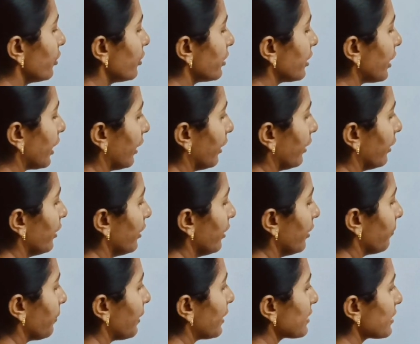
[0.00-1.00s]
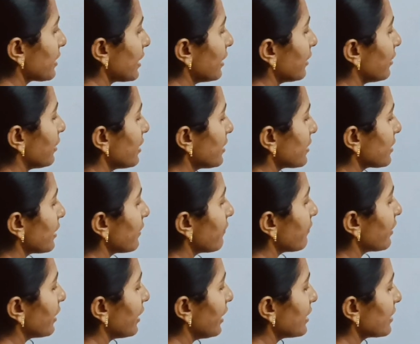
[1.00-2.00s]
10 plus C3,
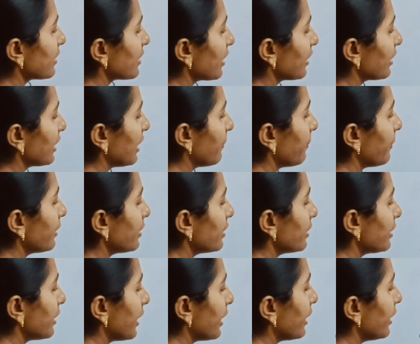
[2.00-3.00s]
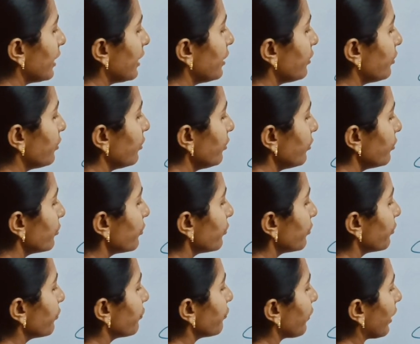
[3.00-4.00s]
C1 is nothing but 10 into
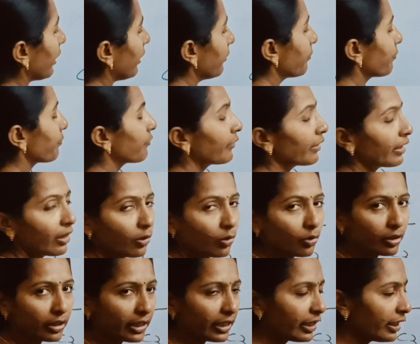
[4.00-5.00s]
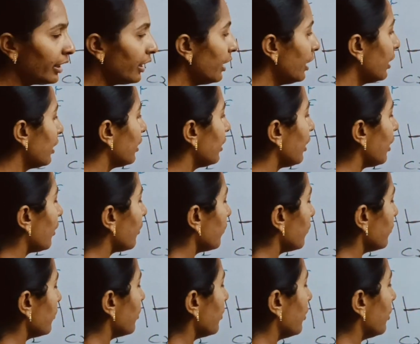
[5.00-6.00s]
5. Okay, now
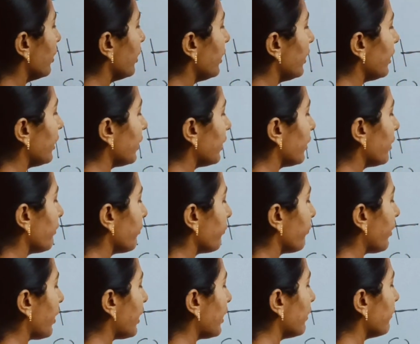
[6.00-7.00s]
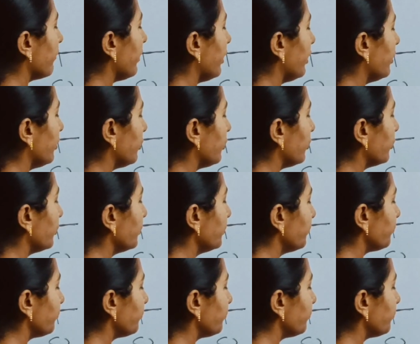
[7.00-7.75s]
here 5 into